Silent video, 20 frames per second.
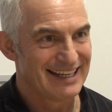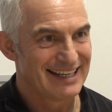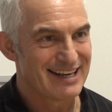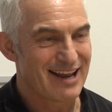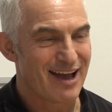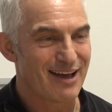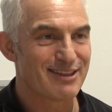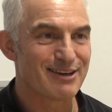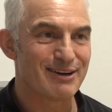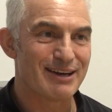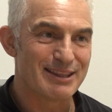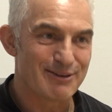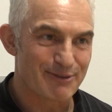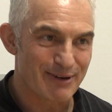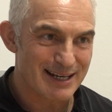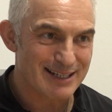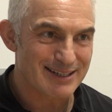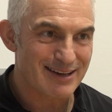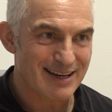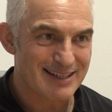No, the
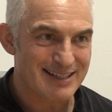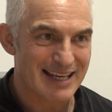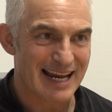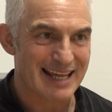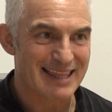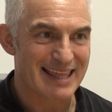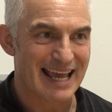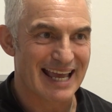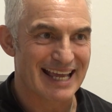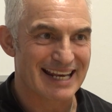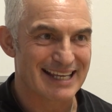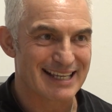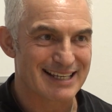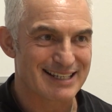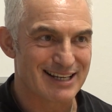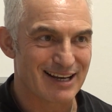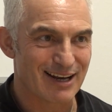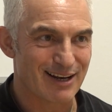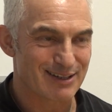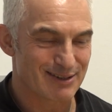reason I say that
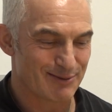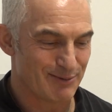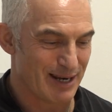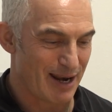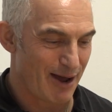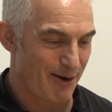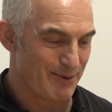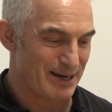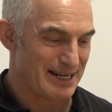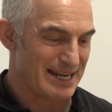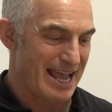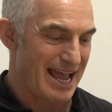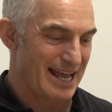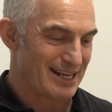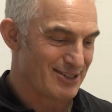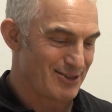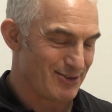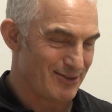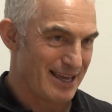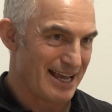is when I went out
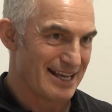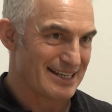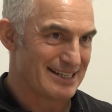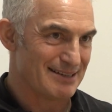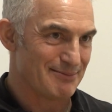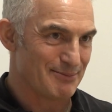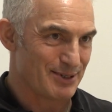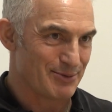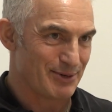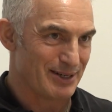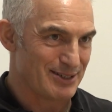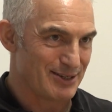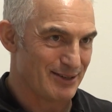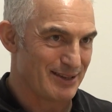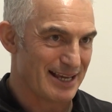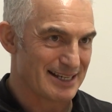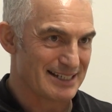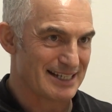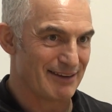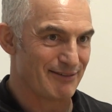in between
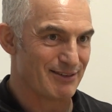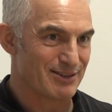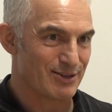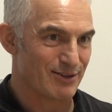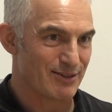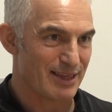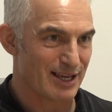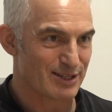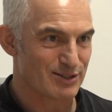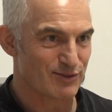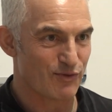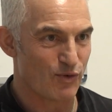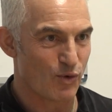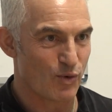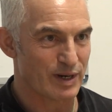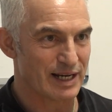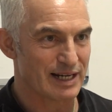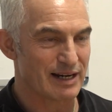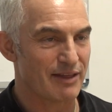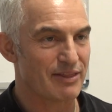2011 and
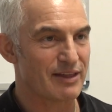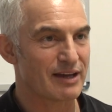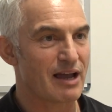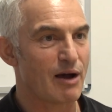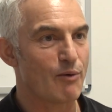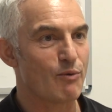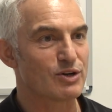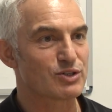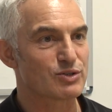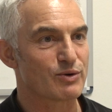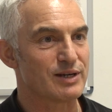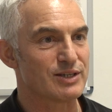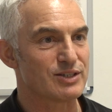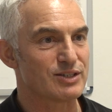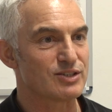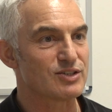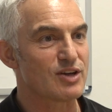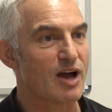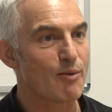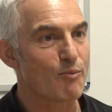2014, I think I watched
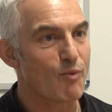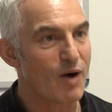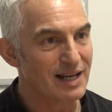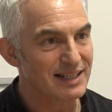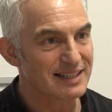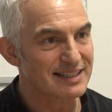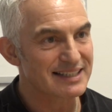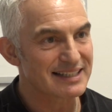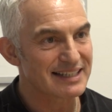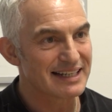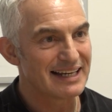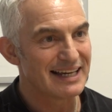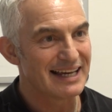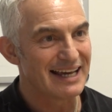Question Time once,